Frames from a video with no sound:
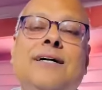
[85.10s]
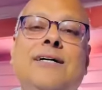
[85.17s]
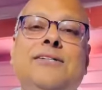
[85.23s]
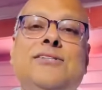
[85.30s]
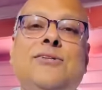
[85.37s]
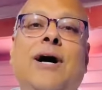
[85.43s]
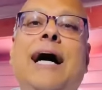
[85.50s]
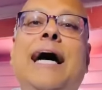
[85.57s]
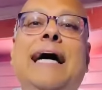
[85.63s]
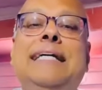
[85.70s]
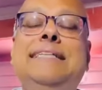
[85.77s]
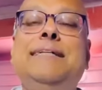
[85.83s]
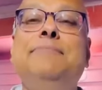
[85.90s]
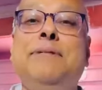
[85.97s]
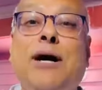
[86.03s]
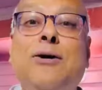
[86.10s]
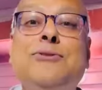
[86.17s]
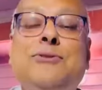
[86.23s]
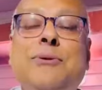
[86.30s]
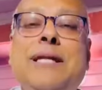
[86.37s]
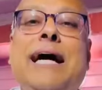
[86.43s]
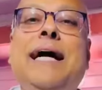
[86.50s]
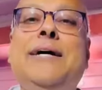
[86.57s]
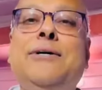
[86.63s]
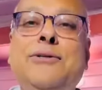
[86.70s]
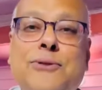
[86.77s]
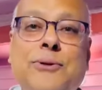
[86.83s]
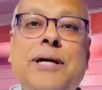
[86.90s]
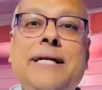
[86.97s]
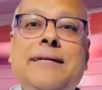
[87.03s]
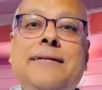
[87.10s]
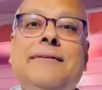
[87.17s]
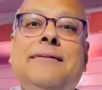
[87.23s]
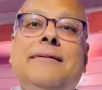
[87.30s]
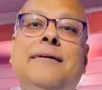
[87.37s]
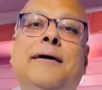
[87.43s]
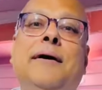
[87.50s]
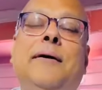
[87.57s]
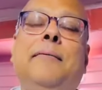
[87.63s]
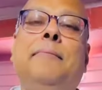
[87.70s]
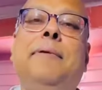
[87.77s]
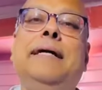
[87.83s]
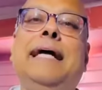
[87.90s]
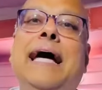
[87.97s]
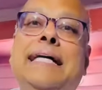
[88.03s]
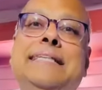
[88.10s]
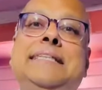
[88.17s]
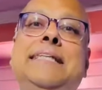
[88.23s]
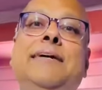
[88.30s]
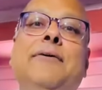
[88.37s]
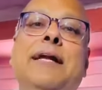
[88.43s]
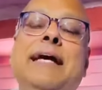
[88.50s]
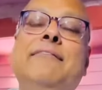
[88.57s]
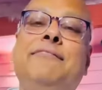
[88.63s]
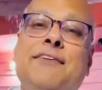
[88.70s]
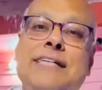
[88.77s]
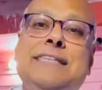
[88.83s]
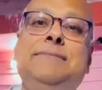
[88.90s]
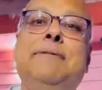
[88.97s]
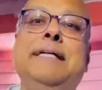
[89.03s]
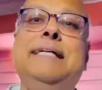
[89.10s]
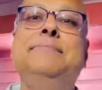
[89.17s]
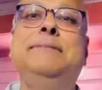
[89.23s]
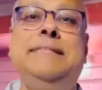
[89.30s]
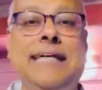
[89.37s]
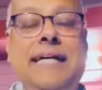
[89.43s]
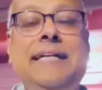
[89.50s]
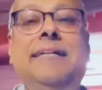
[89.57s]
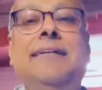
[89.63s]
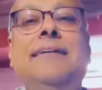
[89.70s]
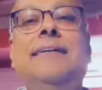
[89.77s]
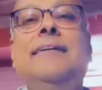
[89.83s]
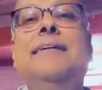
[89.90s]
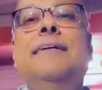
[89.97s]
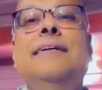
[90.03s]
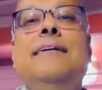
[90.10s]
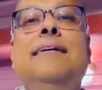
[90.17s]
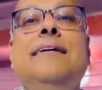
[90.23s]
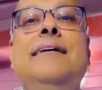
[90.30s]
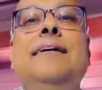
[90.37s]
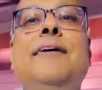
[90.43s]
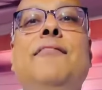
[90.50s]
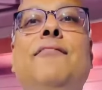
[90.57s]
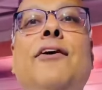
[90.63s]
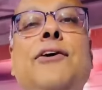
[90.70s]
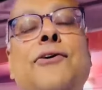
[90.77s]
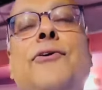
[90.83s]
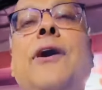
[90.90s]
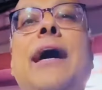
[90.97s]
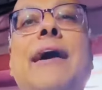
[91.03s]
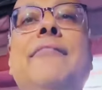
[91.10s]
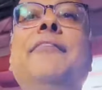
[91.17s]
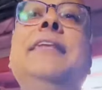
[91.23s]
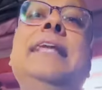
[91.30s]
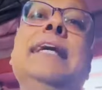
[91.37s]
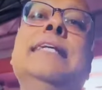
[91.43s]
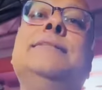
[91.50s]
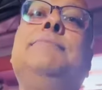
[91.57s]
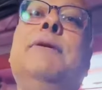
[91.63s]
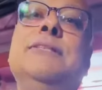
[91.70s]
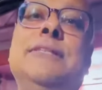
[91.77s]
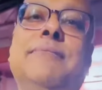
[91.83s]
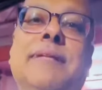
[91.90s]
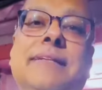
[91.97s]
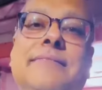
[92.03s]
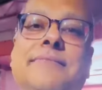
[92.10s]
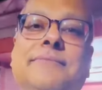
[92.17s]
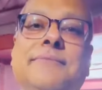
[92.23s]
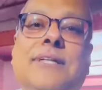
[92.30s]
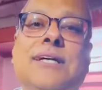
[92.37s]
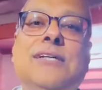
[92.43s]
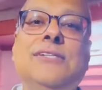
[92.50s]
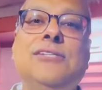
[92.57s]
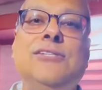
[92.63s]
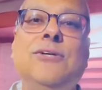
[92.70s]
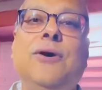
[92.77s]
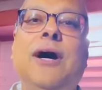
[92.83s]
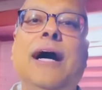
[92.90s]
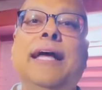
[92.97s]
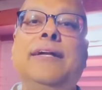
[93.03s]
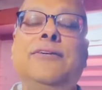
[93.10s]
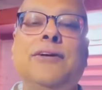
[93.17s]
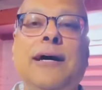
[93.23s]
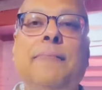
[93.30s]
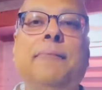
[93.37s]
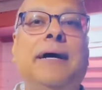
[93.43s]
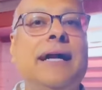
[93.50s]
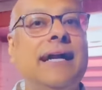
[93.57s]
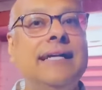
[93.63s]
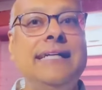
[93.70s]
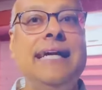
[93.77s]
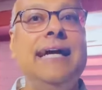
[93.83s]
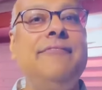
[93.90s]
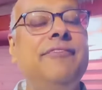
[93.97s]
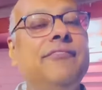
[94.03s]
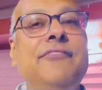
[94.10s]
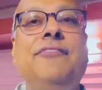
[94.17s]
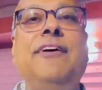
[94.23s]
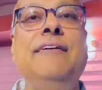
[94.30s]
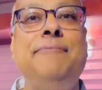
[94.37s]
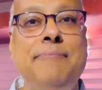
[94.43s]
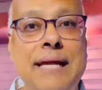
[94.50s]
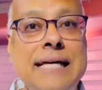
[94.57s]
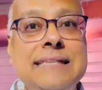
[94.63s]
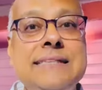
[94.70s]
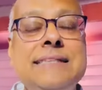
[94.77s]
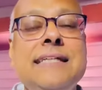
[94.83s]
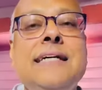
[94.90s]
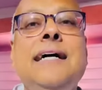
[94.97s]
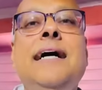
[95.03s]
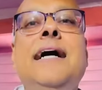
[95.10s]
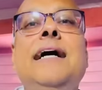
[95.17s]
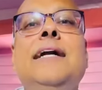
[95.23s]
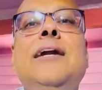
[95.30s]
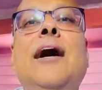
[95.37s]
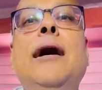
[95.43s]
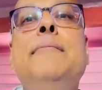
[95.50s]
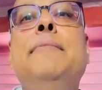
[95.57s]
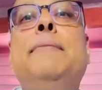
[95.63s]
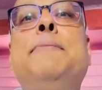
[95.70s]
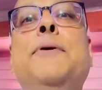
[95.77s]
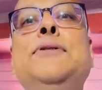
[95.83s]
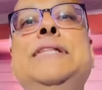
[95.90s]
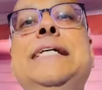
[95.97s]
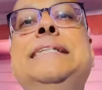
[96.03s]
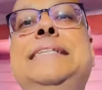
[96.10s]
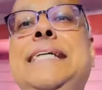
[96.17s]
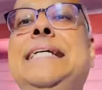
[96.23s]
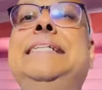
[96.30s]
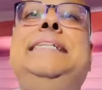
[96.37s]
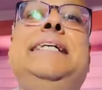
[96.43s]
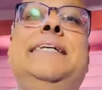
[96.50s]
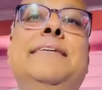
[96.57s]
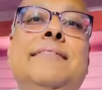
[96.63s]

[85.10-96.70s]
So I had some doubts whether I could do it, but Hanshi, when I first met him, said, for you, everything is possible. So I took up karate at 55 plus. Now I'm approaching 60.